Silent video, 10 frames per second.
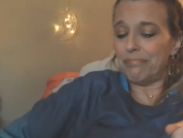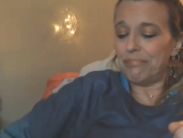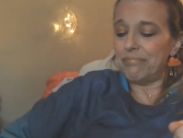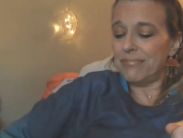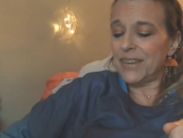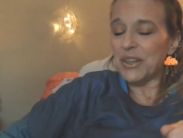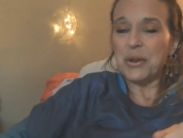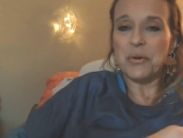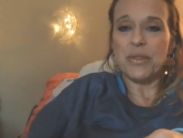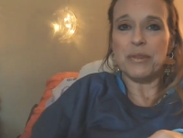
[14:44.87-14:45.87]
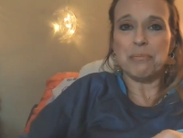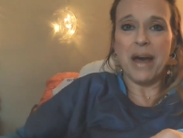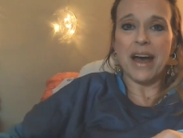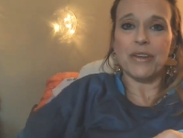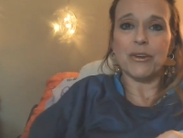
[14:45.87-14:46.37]
you know the back
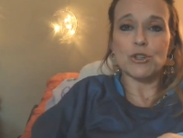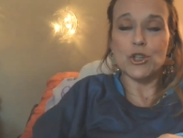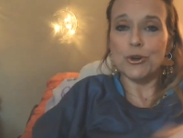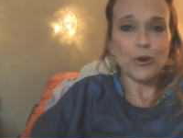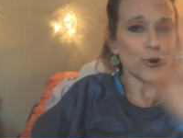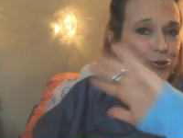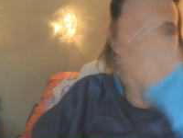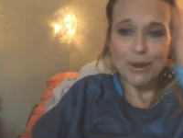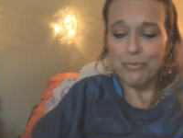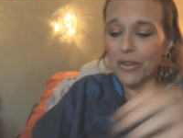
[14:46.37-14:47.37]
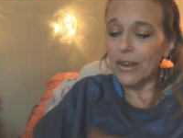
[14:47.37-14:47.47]
of their shirt or something